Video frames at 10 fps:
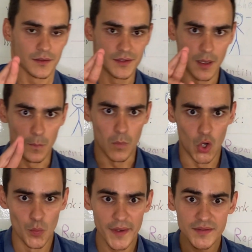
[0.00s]
The
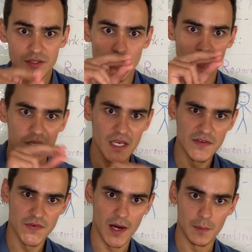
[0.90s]
moment you
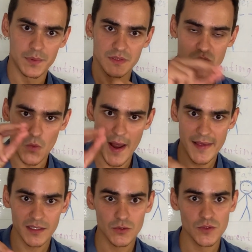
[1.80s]
give up
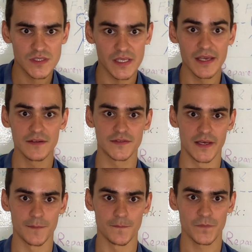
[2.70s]
trying to save them,